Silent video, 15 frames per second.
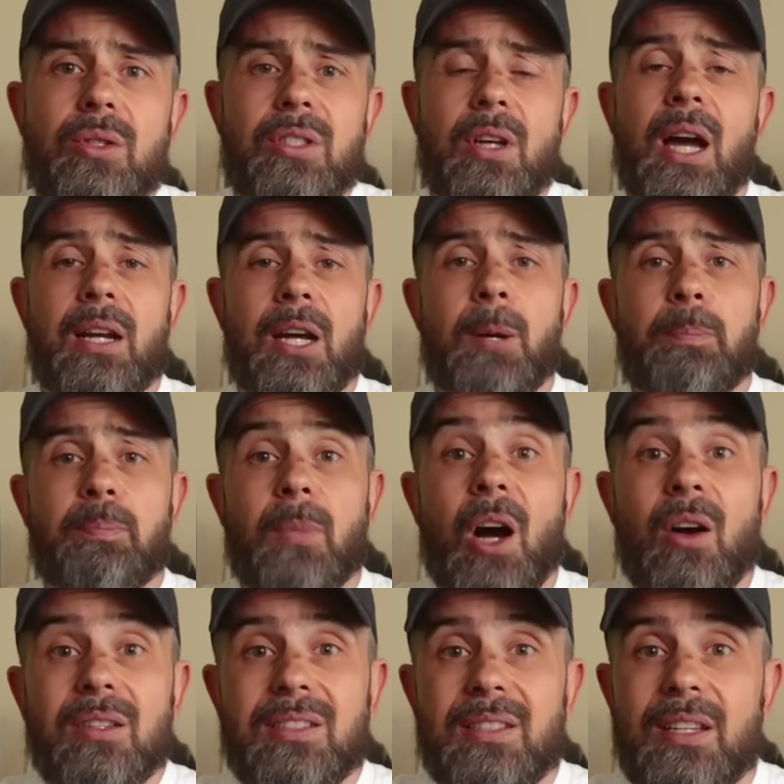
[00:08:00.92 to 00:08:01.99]
you sign up,
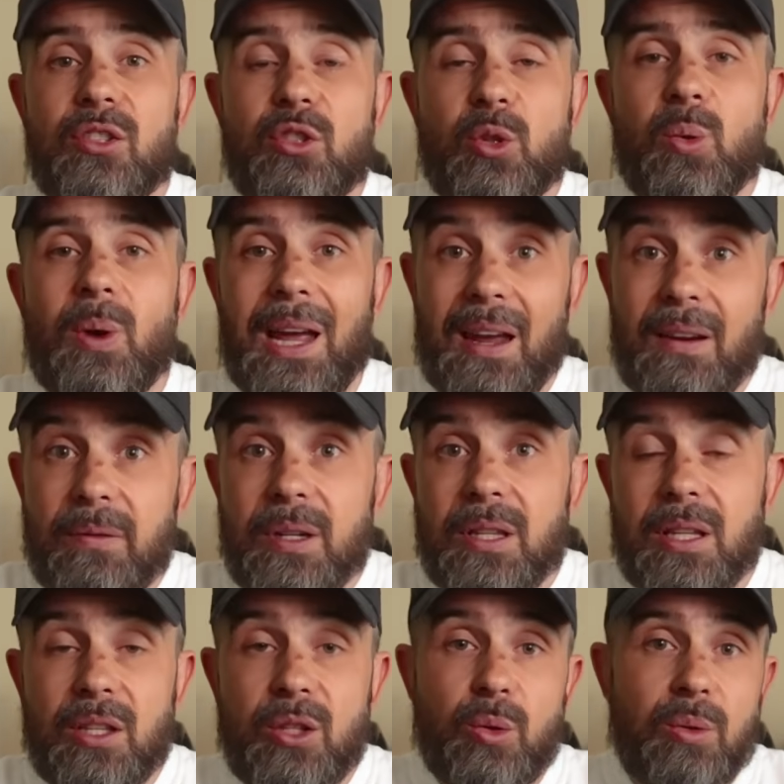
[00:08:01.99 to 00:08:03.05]
I'll send you
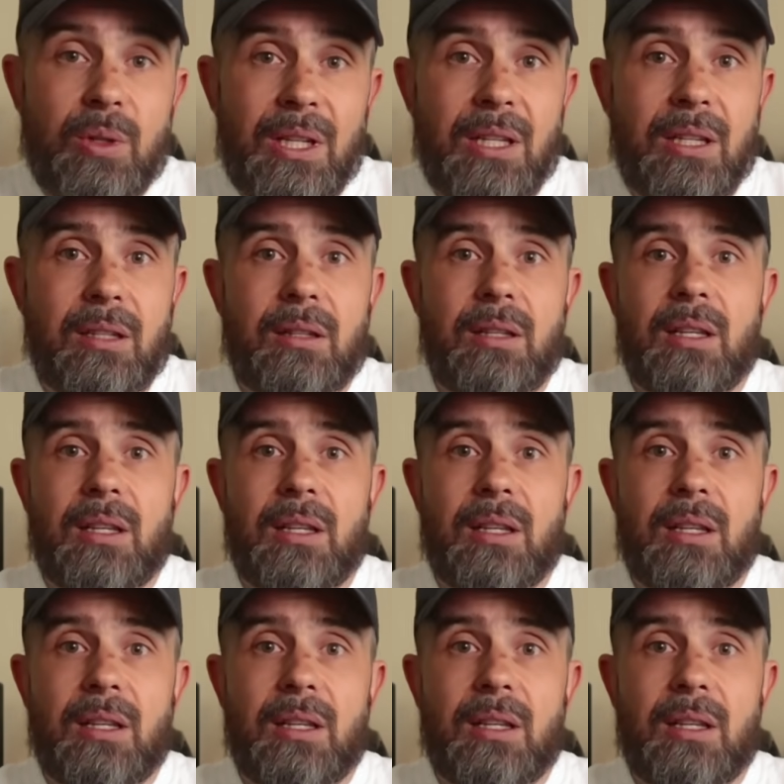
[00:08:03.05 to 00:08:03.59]
everything you need,